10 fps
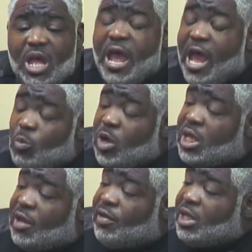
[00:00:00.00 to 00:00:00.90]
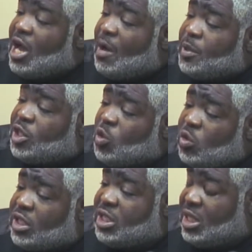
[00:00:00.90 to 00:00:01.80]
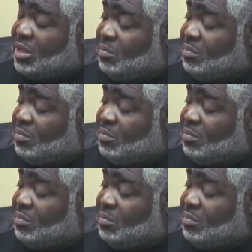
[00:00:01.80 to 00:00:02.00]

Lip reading: And when given the opportunity